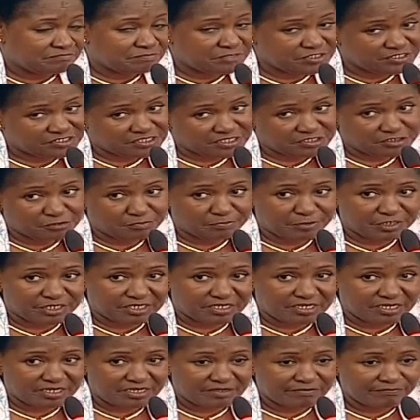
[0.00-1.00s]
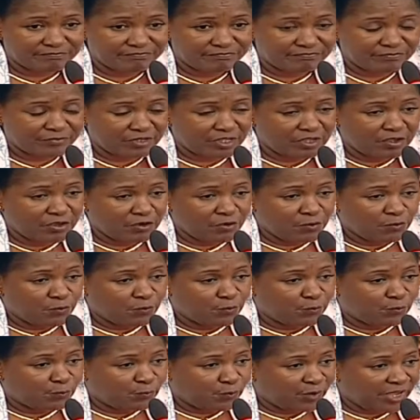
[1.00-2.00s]
Mr. Speaker,
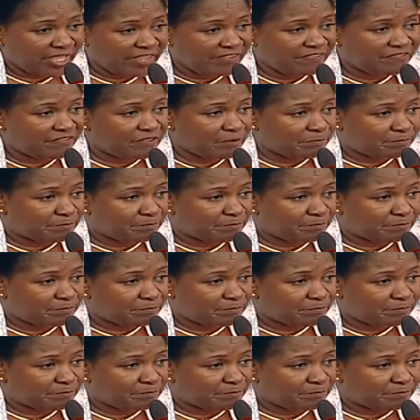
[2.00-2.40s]
when